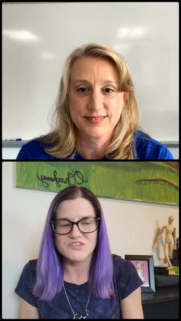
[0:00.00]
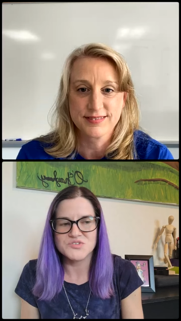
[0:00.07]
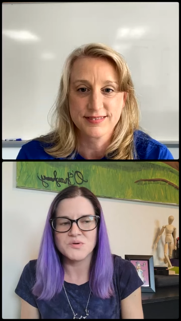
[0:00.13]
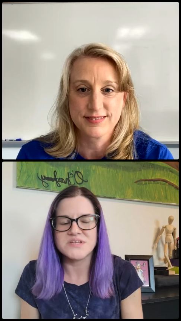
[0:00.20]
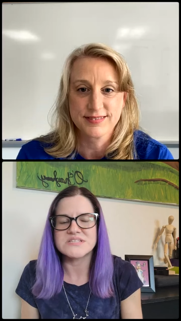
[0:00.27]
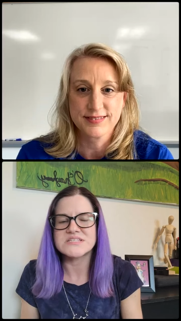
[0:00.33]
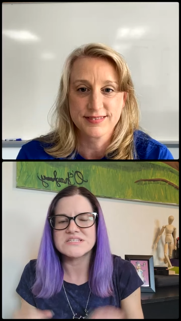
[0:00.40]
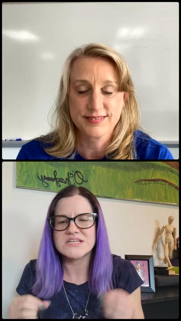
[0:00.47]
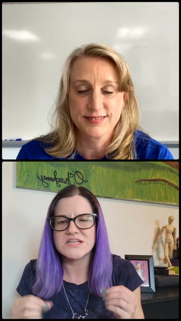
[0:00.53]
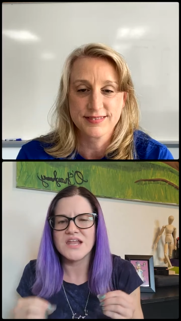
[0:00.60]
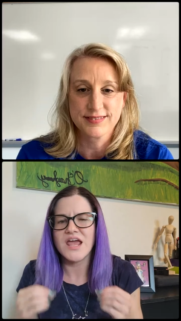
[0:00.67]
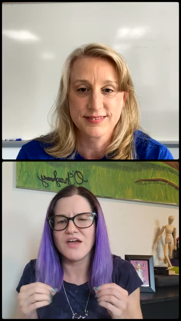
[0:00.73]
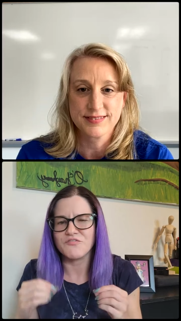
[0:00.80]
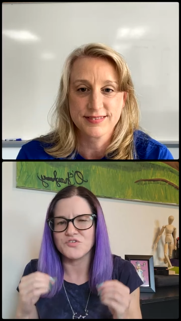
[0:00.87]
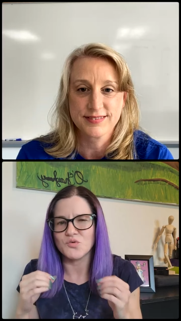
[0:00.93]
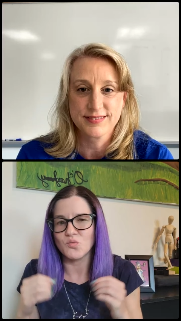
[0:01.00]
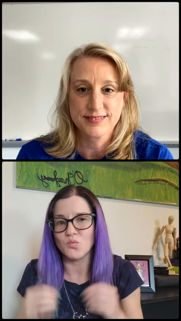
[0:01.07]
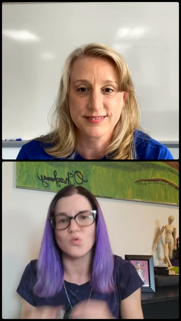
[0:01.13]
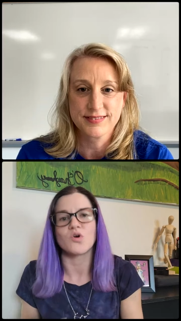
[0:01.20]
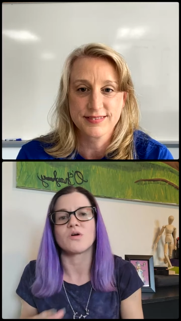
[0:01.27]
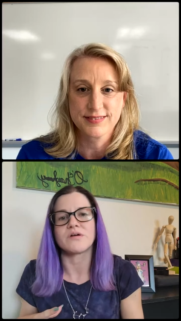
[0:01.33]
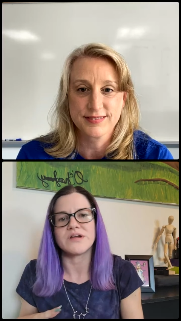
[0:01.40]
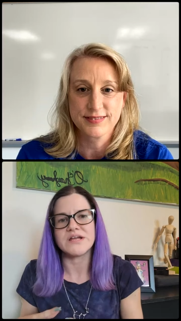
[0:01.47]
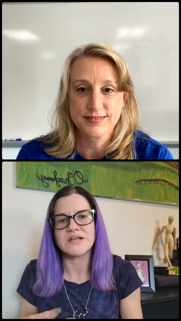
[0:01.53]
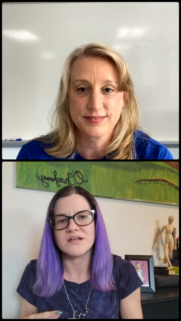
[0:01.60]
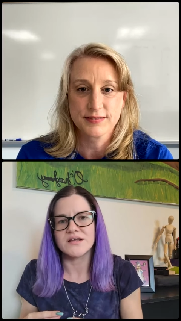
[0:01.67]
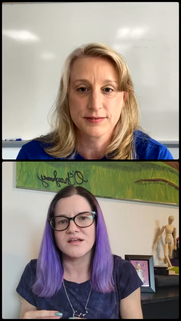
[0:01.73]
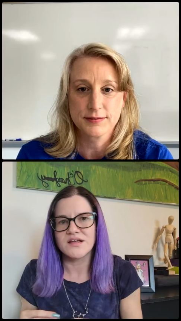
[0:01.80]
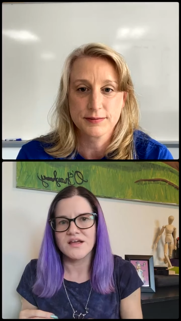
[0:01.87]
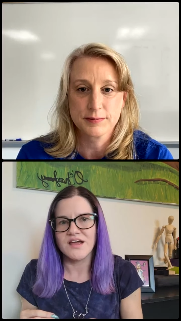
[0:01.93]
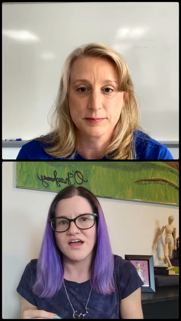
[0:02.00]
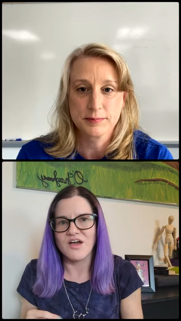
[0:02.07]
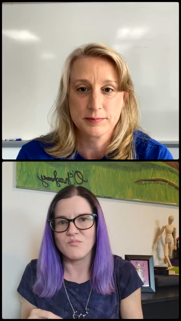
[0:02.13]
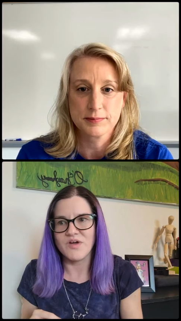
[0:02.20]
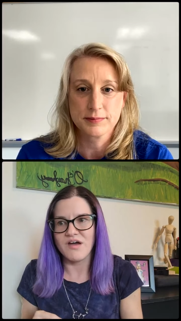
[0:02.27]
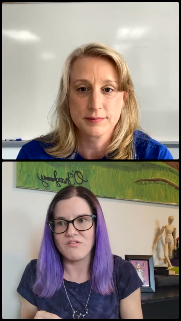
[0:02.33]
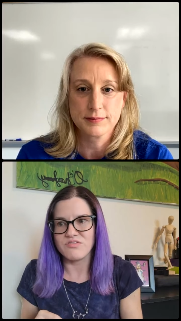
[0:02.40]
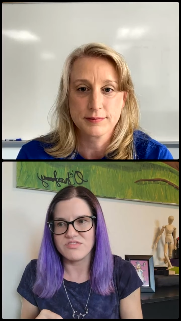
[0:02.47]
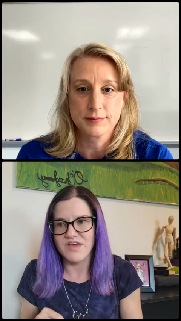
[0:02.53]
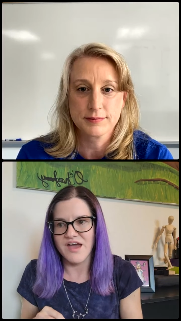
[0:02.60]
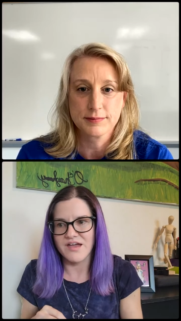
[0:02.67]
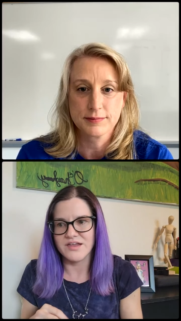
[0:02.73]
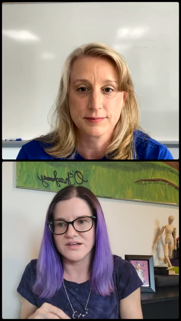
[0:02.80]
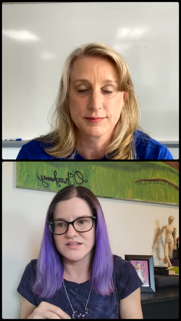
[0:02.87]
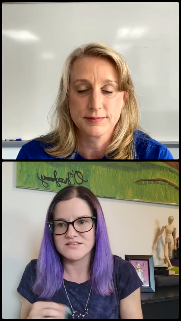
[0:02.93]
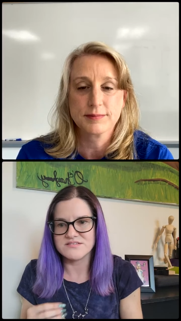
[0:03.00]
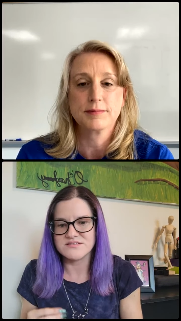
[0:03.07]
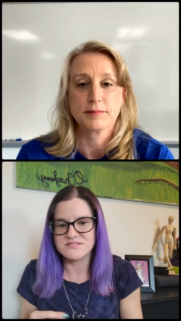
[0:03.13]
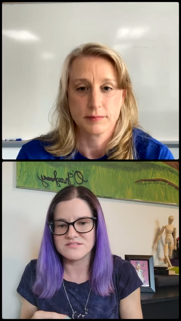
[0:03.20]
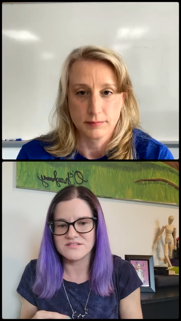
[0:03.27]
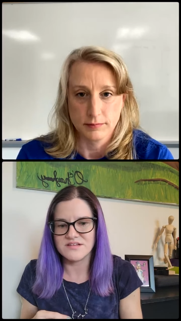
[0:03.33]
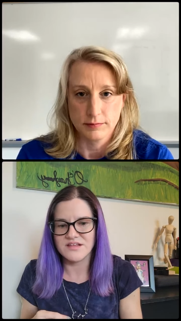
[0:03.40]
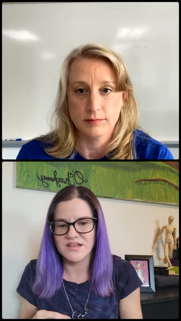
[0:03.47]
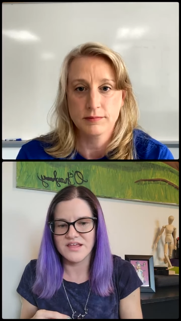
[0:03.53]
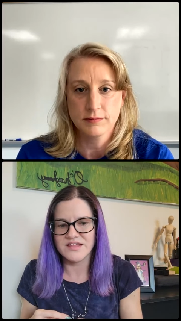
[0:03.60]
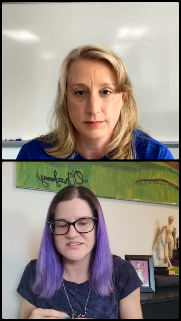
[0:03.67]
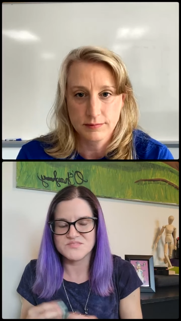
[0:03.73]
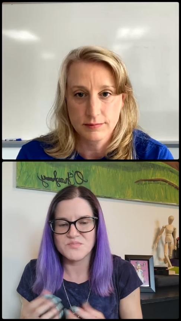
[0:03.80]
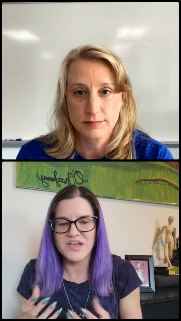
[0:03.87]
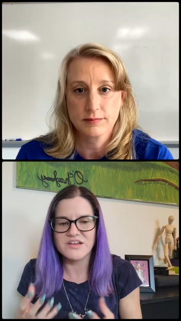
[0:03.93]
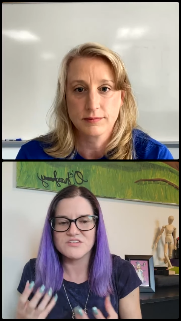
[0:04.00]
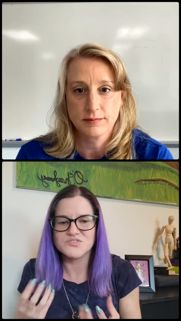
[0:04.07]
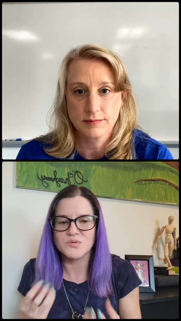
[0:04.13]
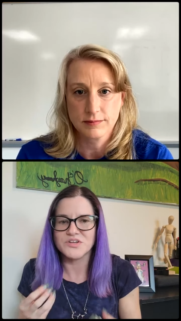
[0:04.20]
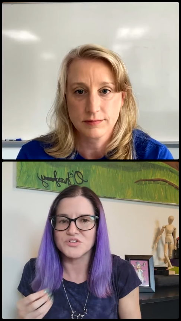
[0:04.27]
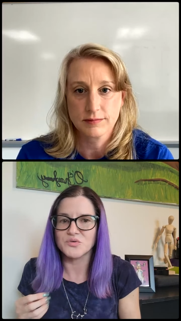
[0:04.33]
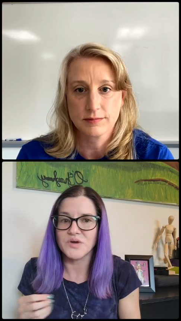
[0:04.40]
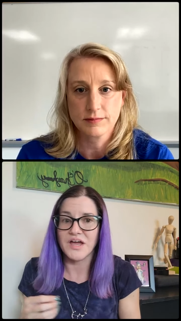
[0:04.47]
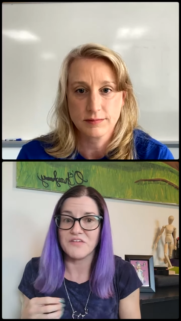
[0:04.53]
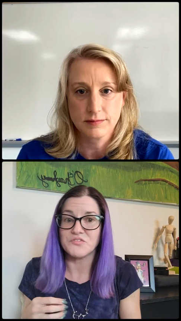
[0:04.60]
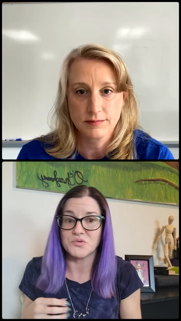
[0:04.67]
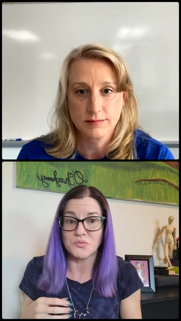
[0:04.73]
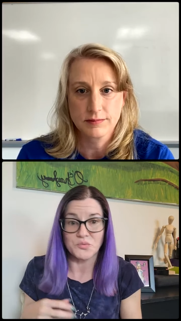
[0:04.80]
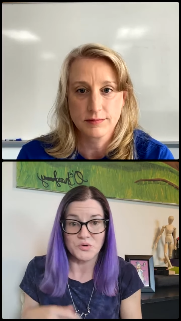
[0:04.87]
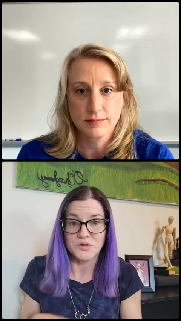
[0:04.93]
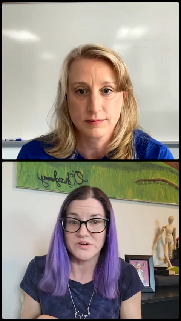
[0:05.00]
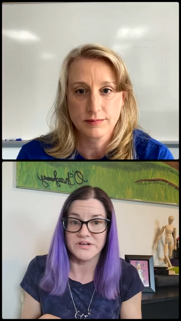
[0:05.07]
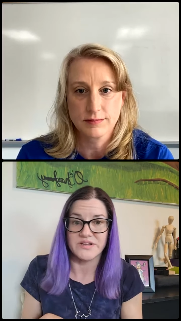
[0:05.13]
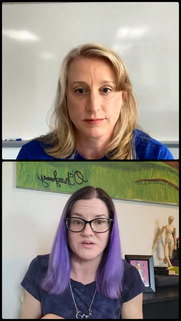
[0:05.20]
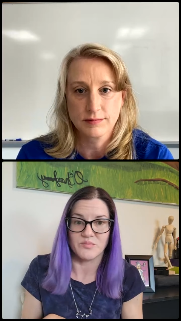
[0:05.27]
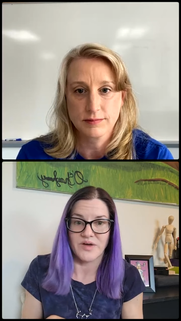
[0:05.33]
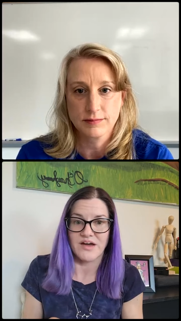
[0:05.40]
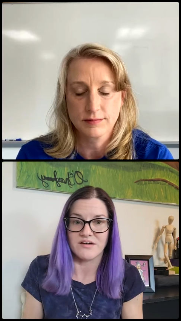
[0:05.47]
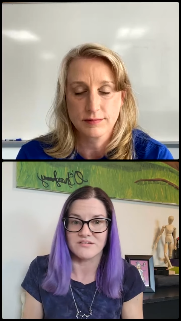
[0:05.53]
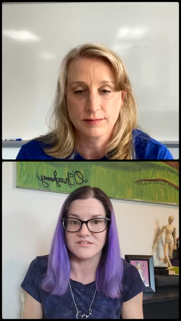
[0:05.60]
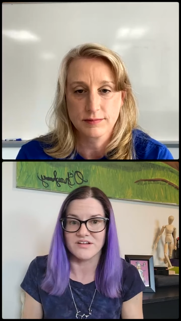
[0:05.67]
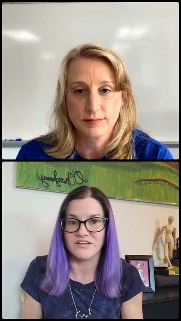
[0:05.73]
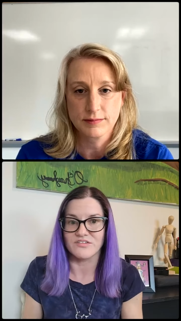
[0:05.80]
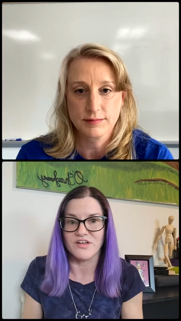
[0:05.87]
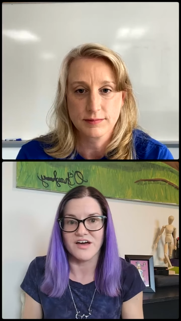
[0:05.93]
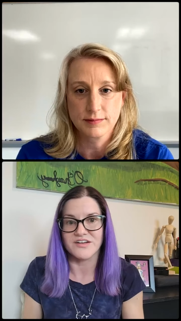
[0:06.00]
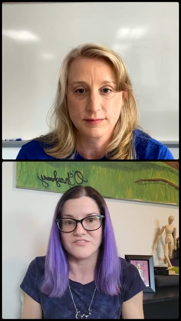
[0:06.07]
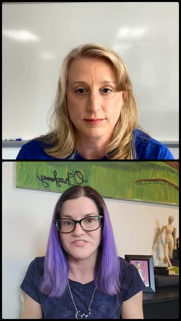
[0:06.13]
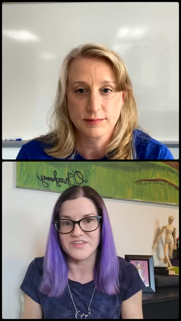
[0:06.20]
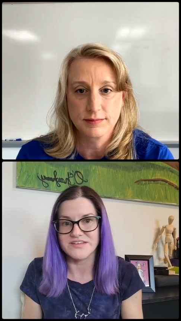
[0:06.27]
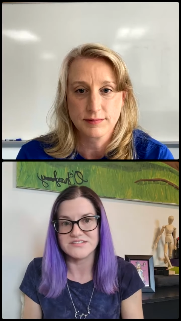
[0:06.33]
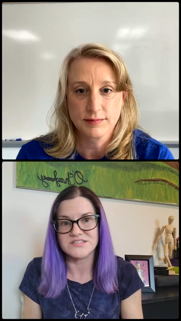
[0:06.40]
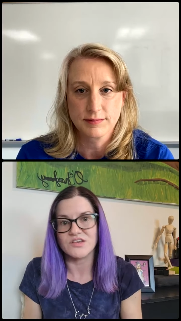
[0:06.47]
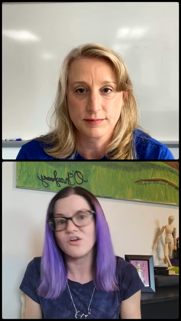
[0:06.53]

Speaker 1: it so I didn't have to worry about that. And it's, it's made it so I don't have to worry about a lot of things.